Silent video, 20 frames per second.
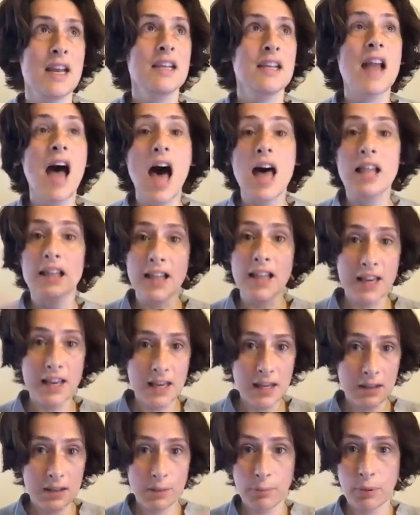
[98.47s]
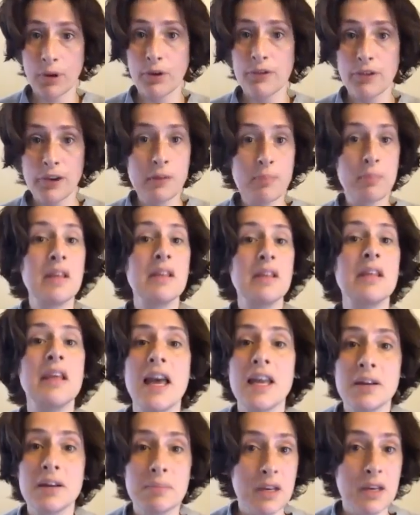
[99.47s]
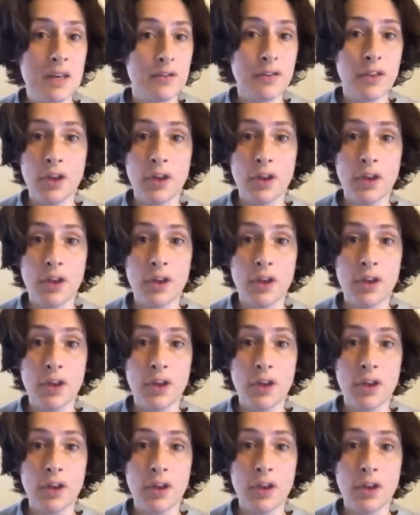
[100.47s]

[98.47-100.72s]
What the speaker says: not letting the perfect be the enemy of